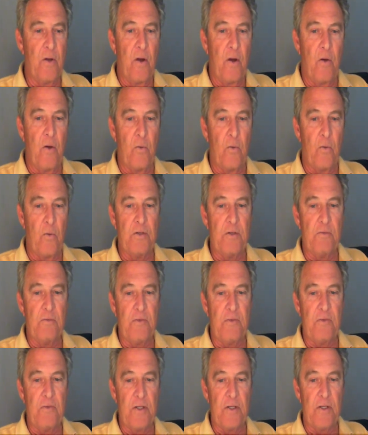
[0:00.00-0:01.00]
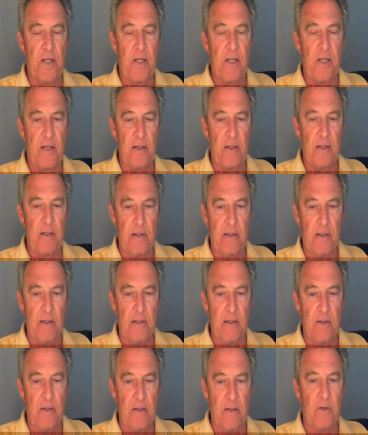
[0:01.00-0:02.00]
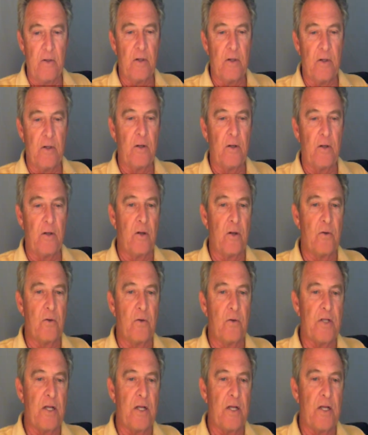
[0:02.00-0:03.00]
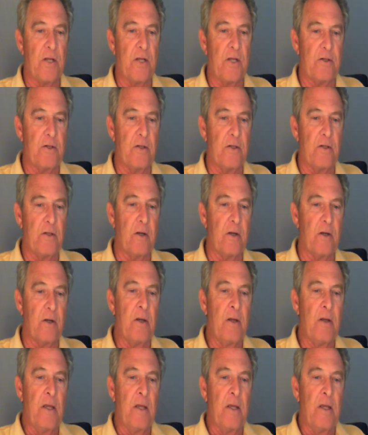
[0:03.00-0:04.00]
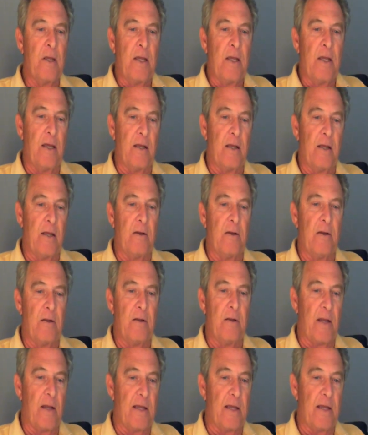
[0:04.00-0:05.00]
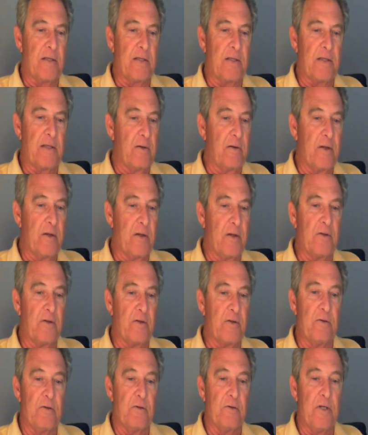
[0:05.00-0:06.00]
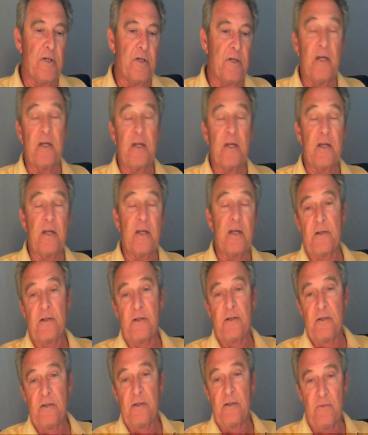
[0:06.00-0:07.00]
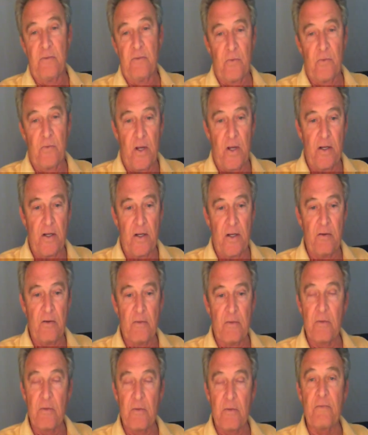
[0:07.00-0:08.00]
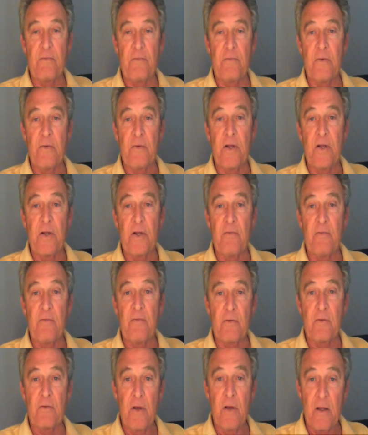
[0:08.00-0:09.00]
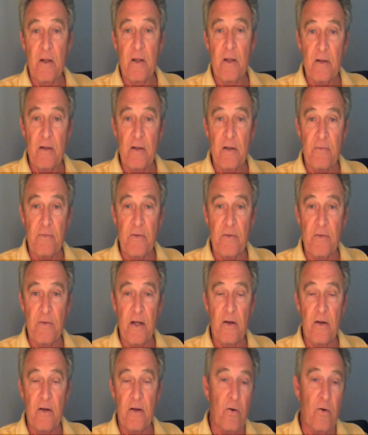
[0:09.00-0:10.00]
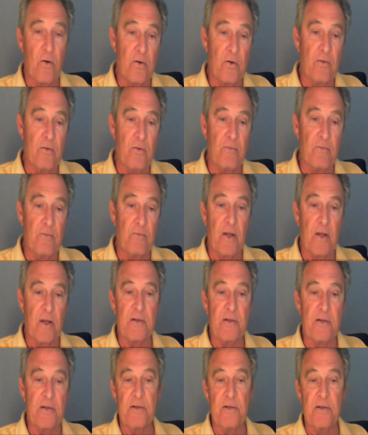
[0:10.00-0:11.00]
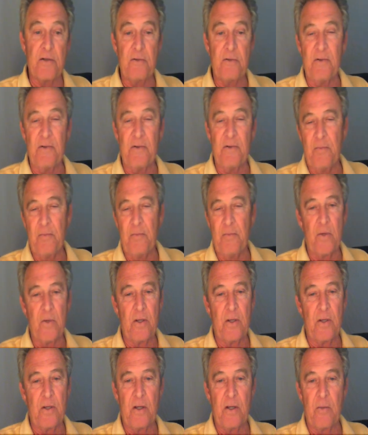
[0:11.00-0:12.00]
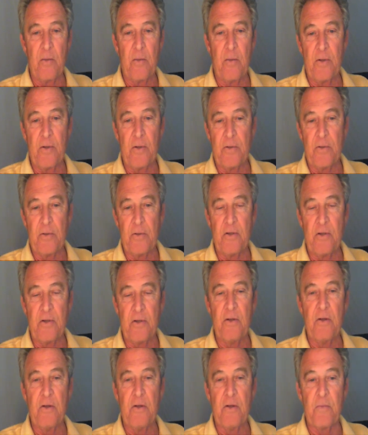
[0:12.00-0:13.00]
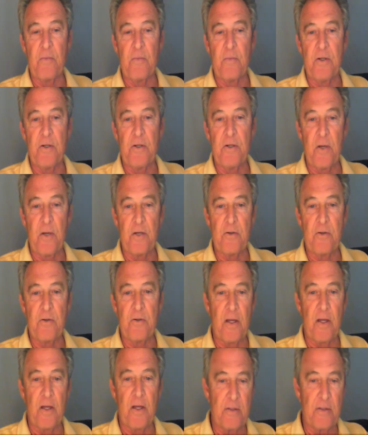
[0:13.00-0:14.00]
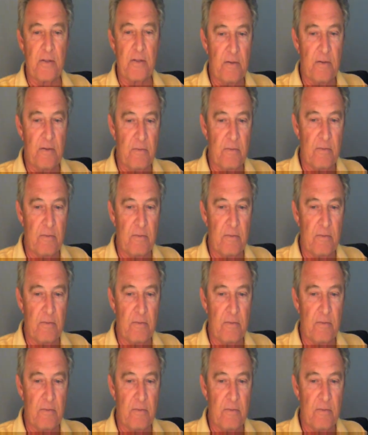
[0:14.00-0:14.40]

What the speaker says: Once you finish that, then you can close that section there, and the last thing on there is your GDS license. Well, right now you're on a 30-day free trial if you had it, or you have your license, and you bring that up, and it'll just give you the information about your license.